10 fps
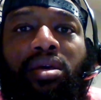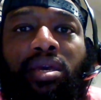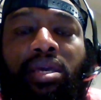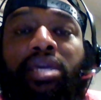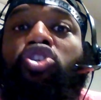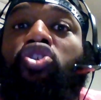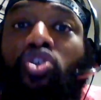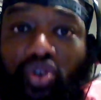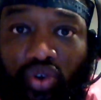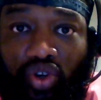
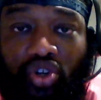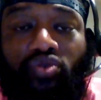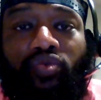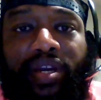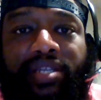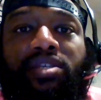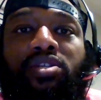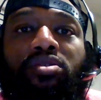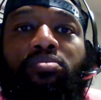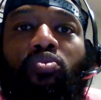institutional
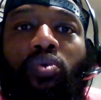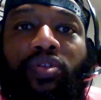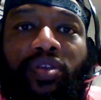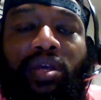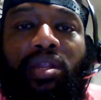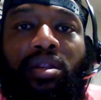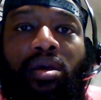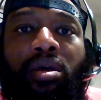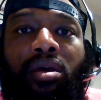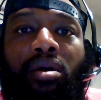racism within
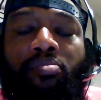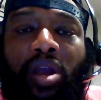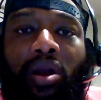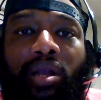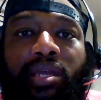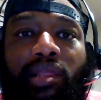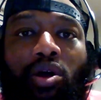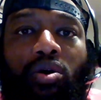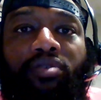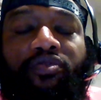American
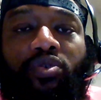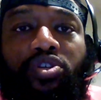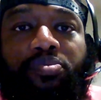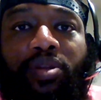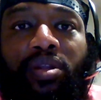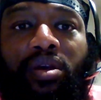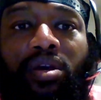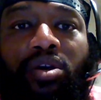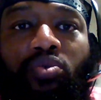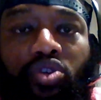law enforcement,
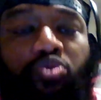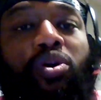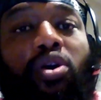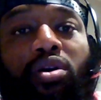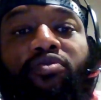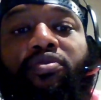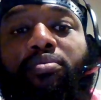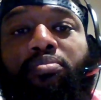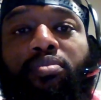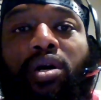which we heard
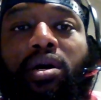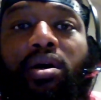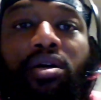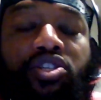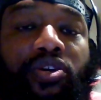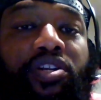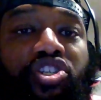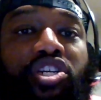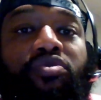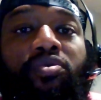from Attorney
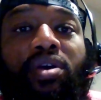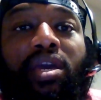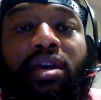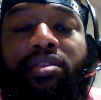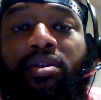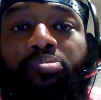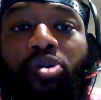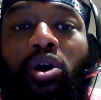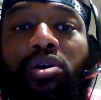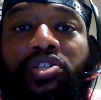General Anthony
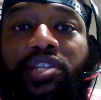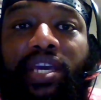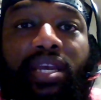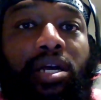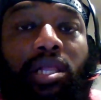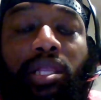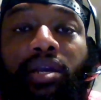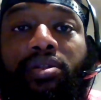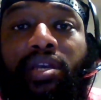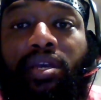Barr stating
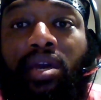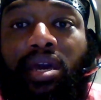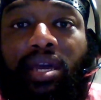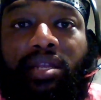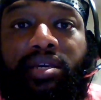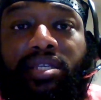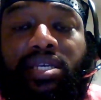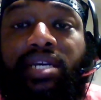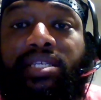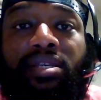clearly and
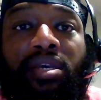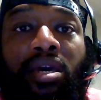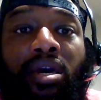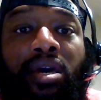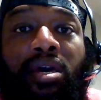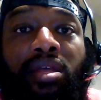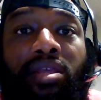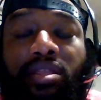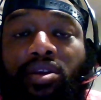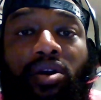concisely
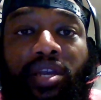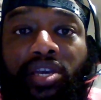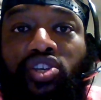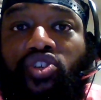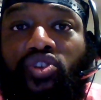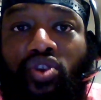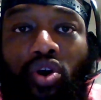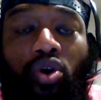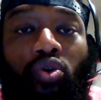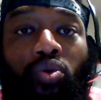that there is
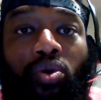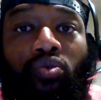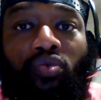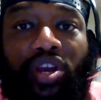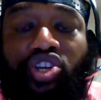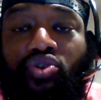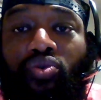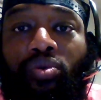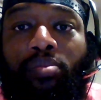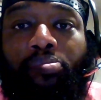no
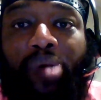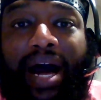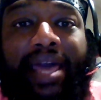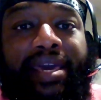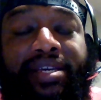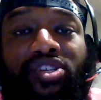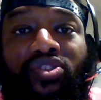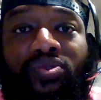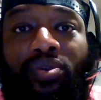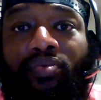racial bias
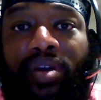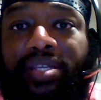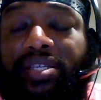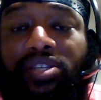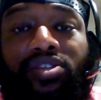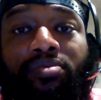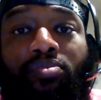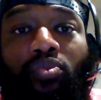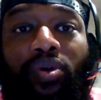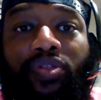or racism
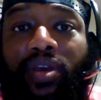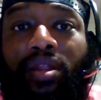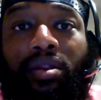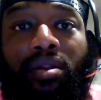within